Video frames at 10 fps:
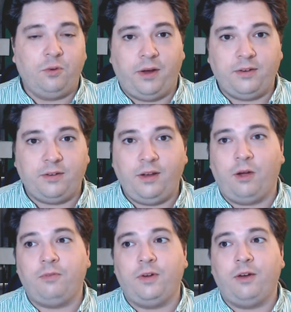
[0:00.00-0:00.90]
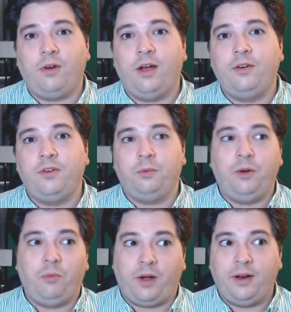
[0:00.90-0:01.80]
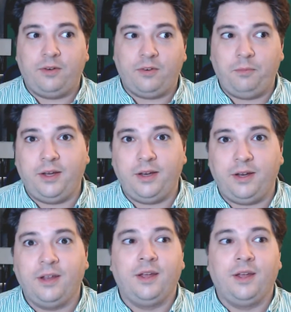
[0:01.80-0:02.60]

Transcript: myself and I tried to rewrite it to make it